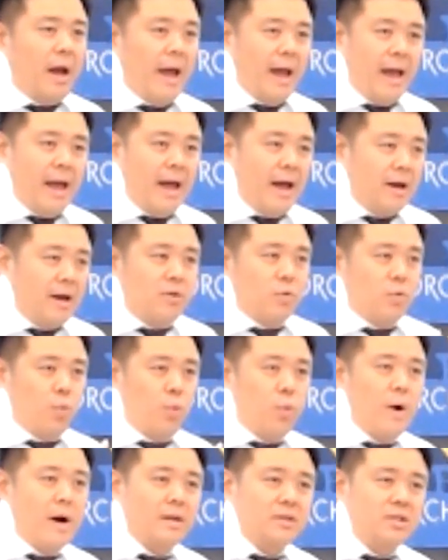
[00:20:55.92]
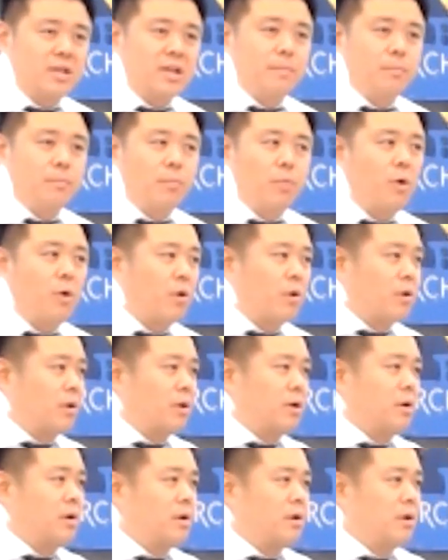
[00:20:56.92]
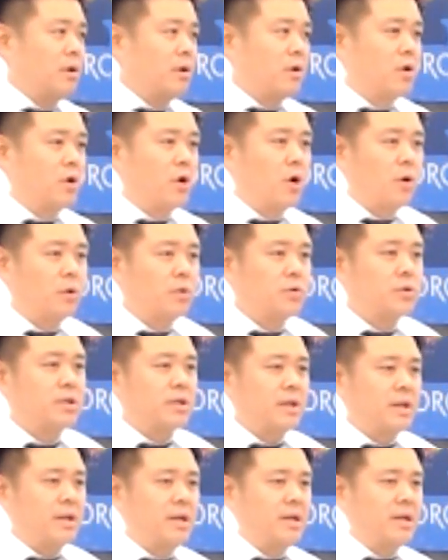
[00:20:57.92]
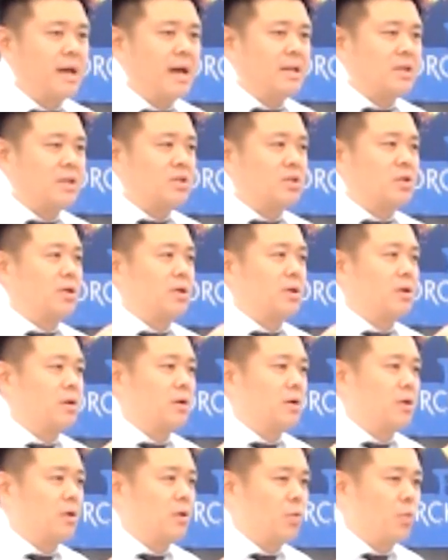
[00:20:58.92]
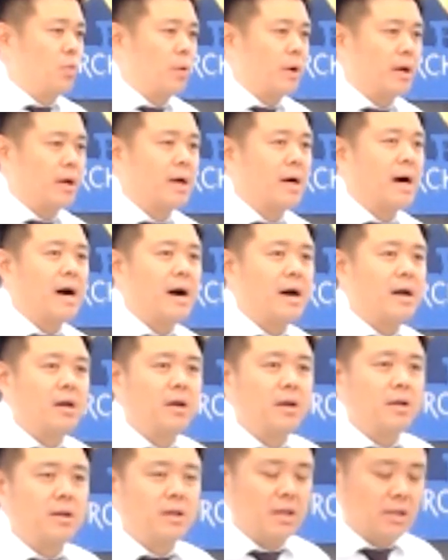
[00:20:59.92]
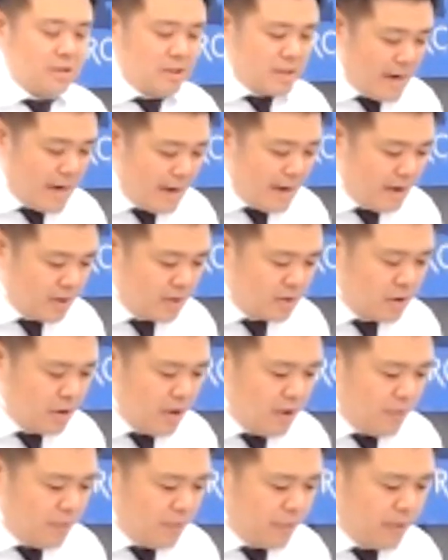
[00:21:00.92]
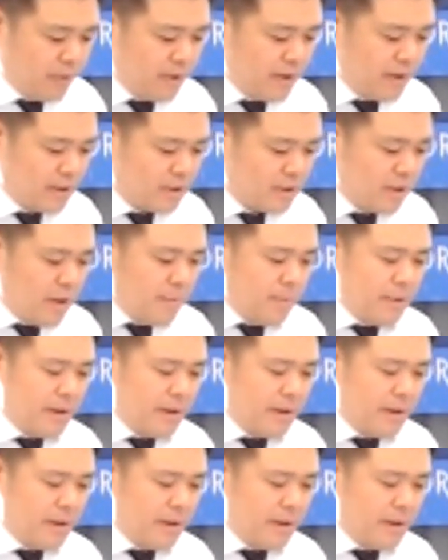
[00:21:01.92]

And wanting more goes against what God desires for us.